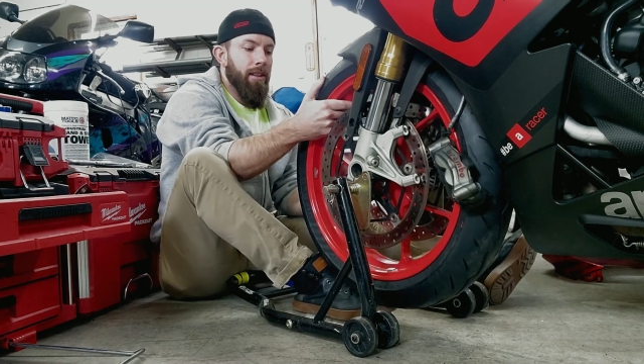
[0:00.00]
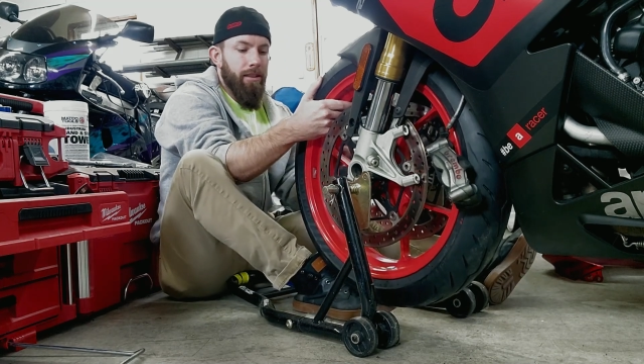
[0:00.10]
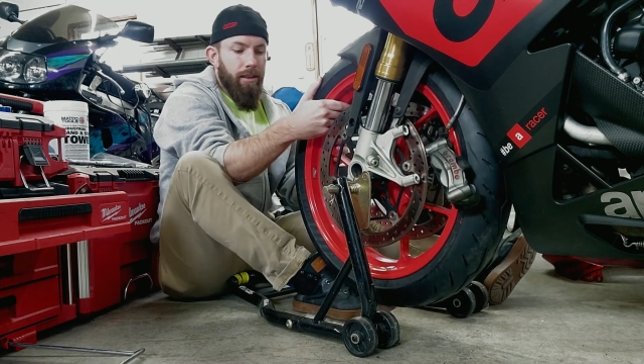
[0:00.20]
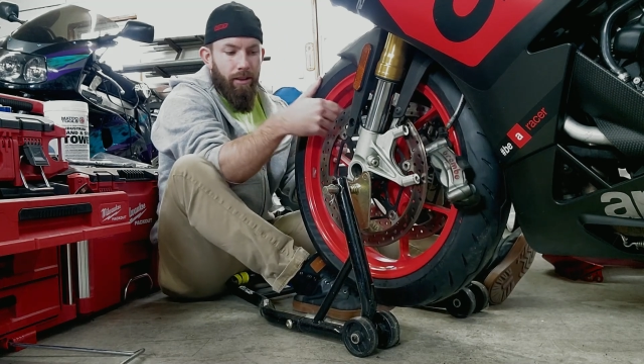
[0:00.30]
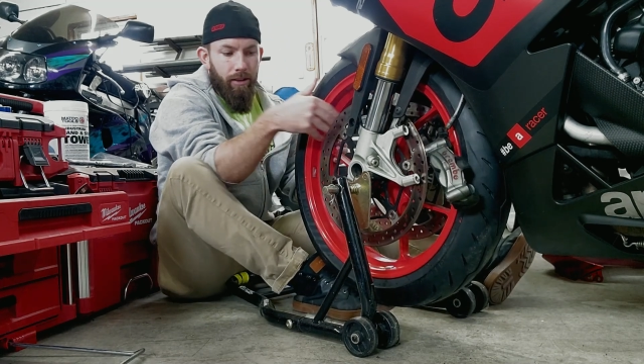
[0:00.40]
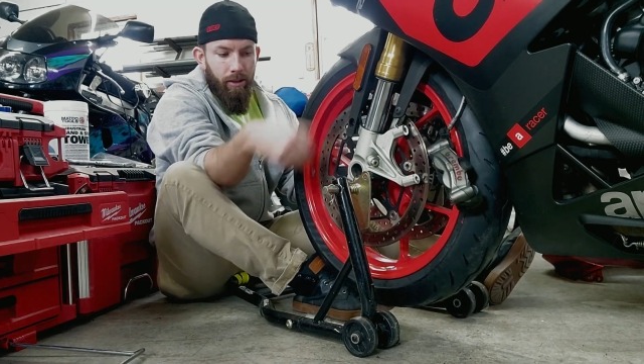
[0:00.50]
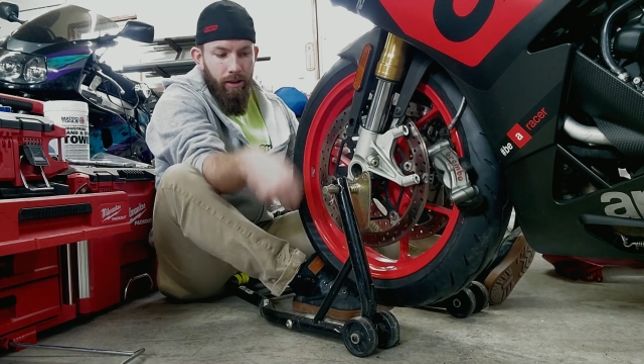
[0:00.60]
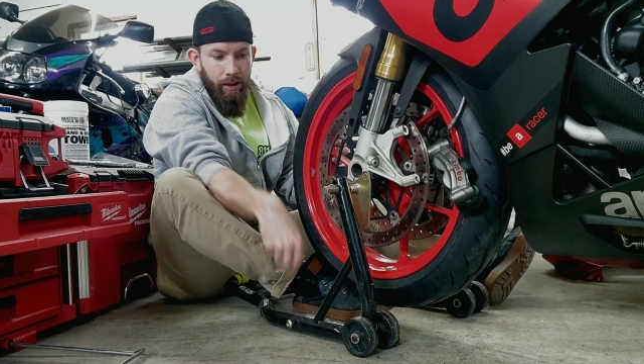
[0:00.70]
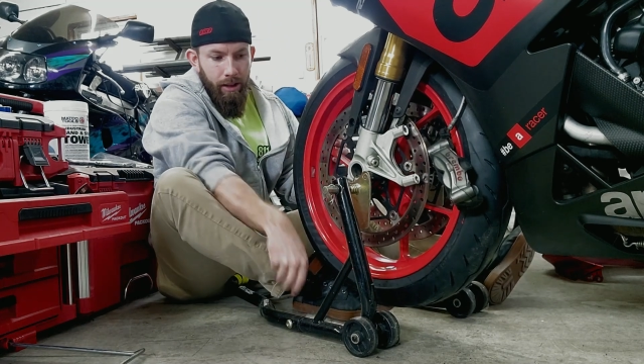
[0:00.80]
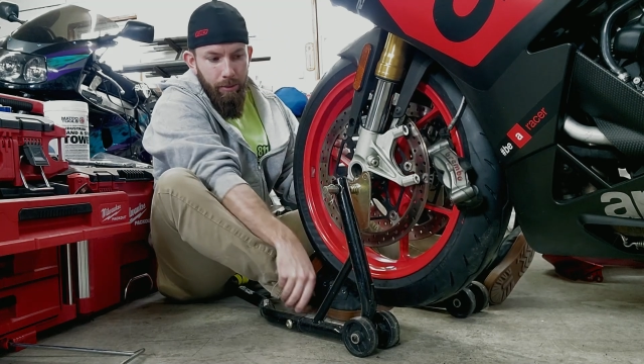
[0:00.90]
So
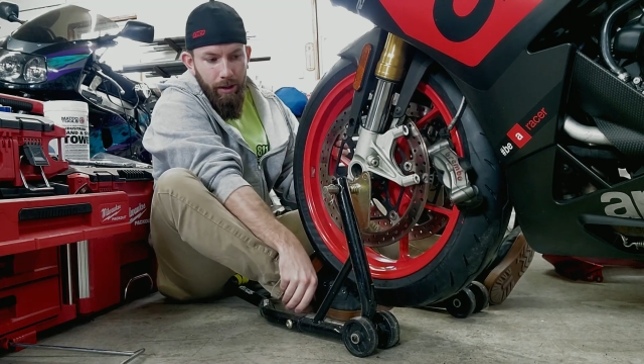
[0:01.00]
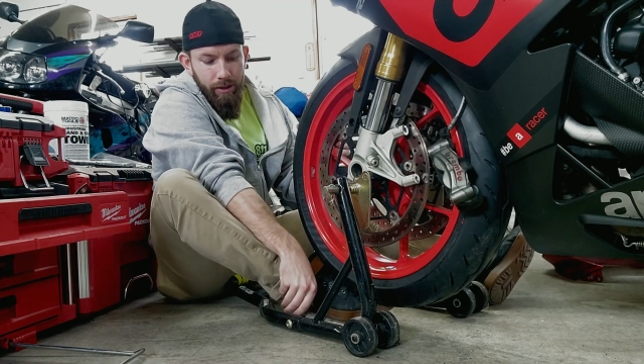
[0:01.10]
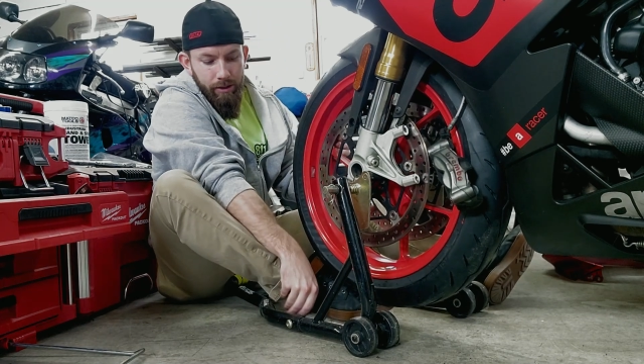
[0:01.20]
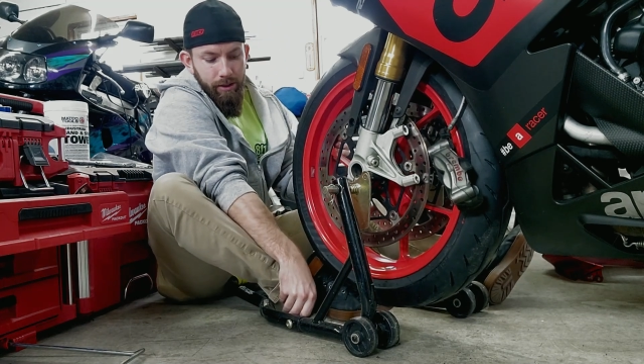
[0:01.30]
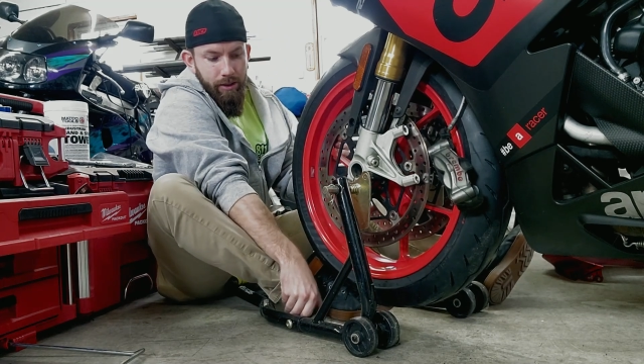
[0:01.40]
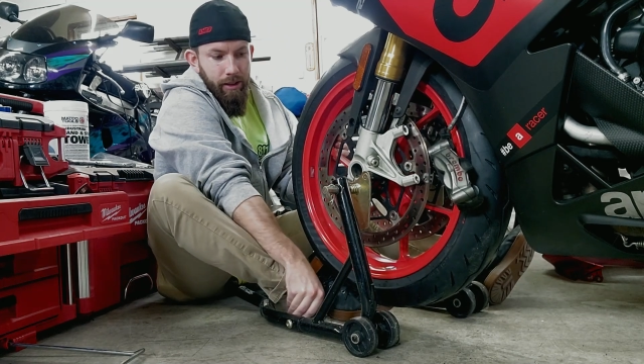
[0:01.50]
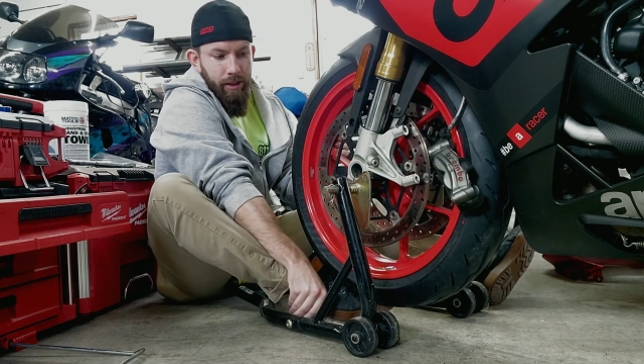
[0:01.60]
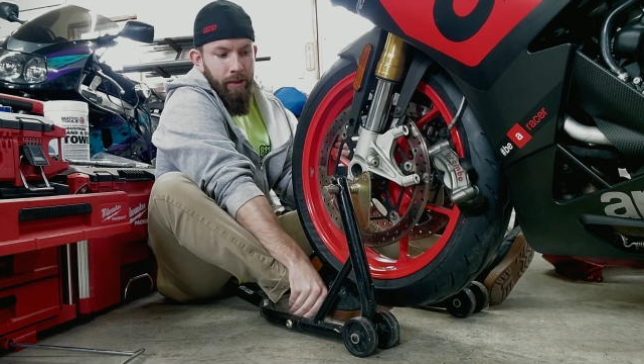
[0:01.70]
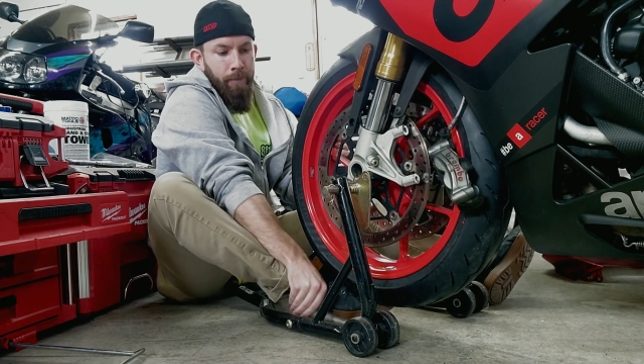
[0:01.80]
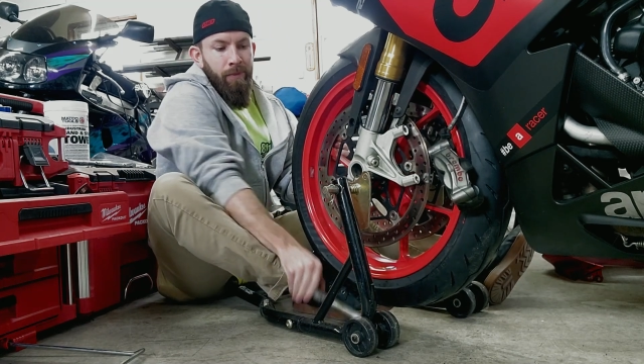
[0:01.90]
it'll be interesting.
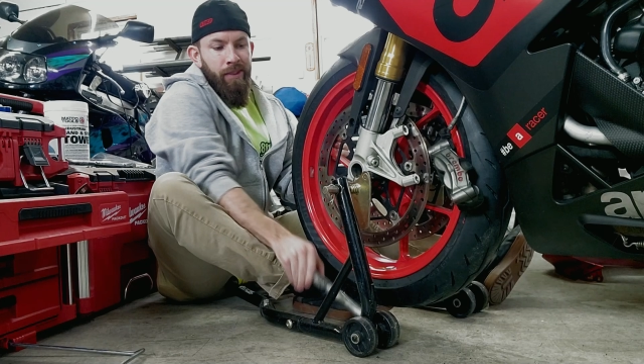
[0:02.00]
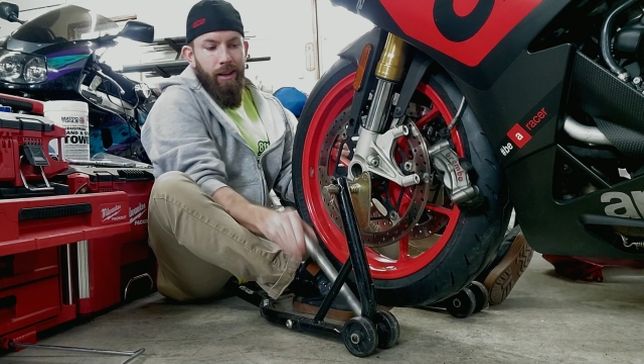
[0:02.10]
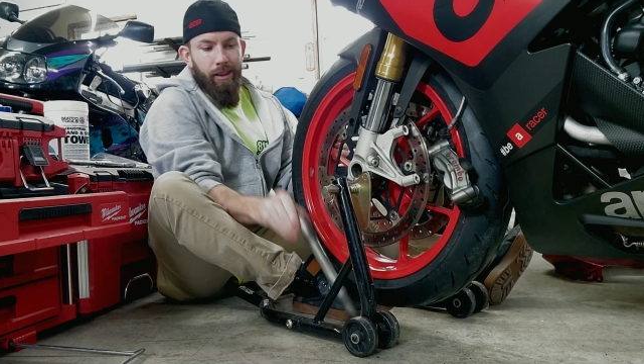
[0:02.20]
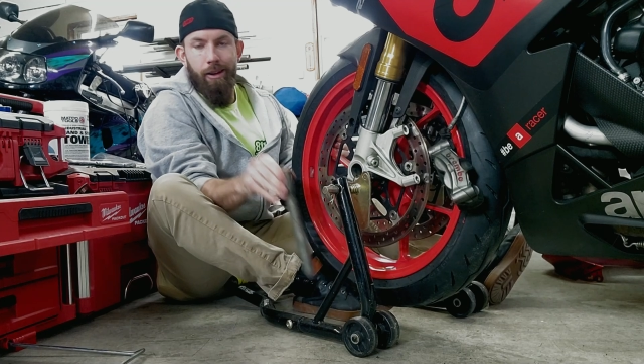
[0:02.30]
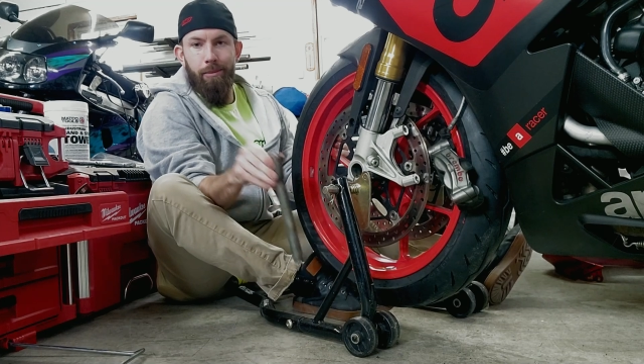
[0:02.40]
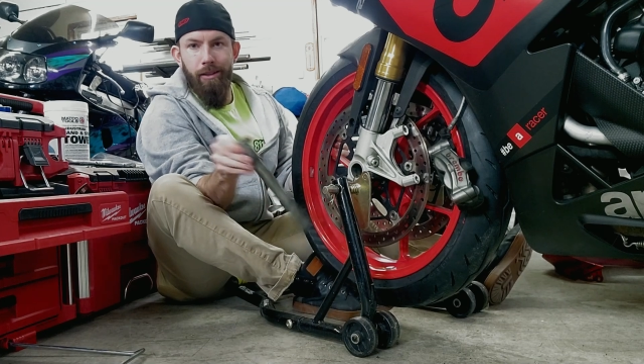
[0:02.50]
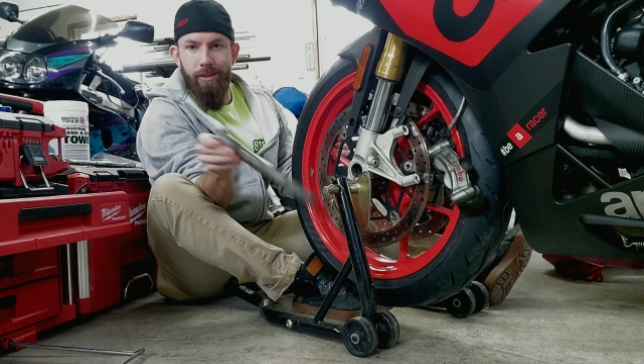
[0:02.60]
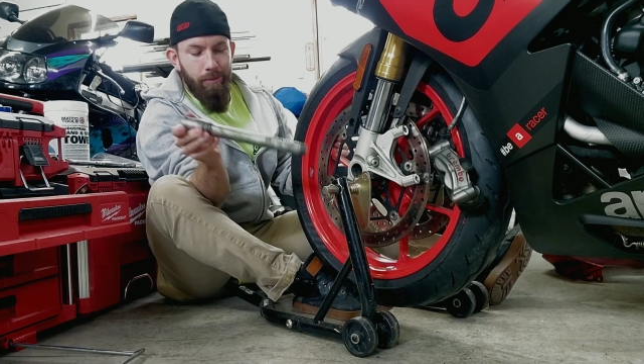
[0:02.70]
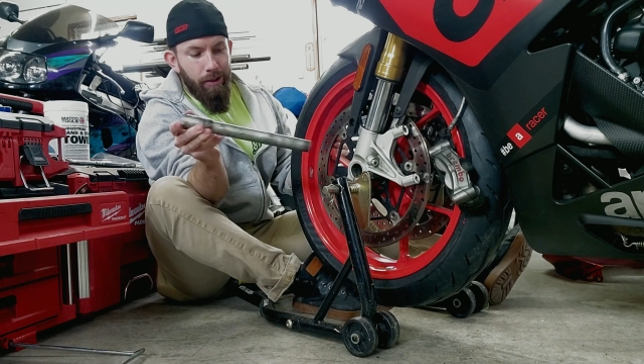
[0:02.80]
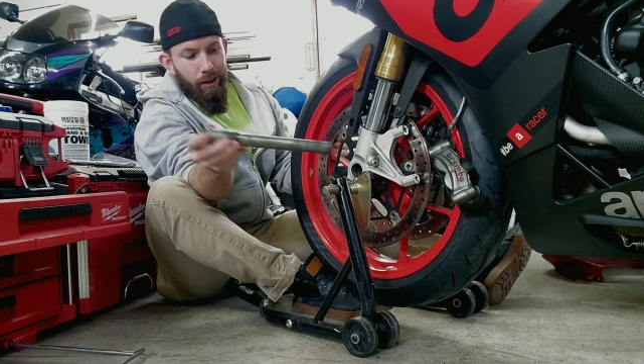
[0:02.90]
Thought about
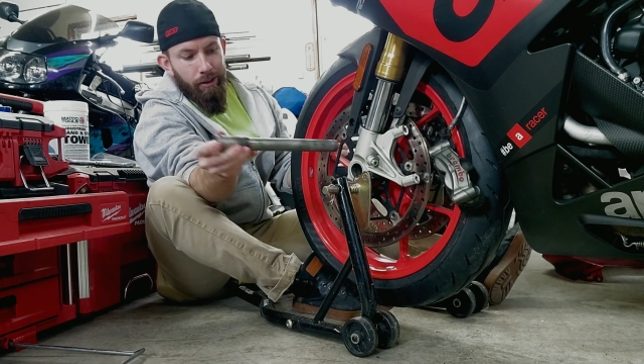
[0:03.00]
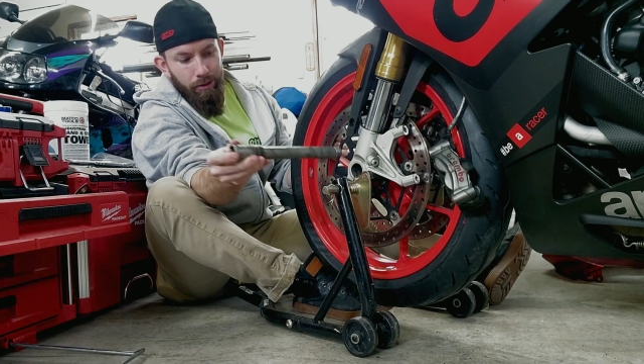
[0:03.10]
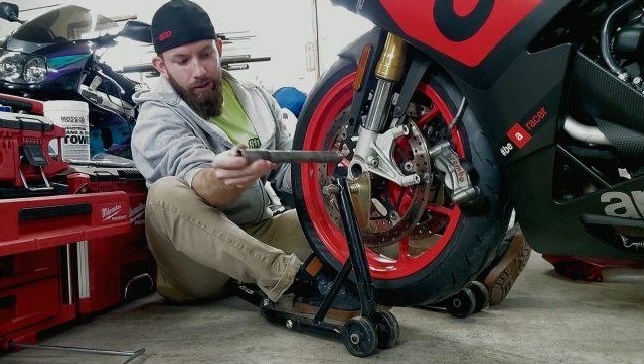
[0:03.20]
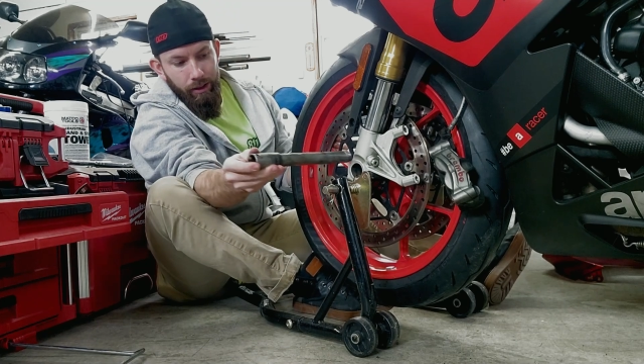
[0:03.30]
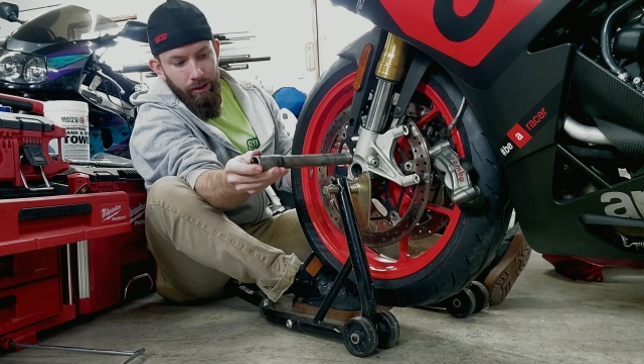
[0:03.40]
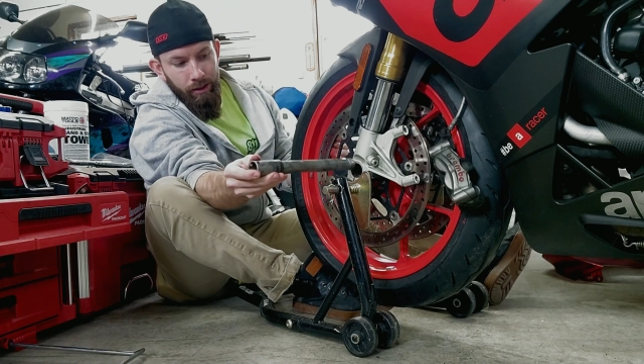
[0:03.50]
stepping down to a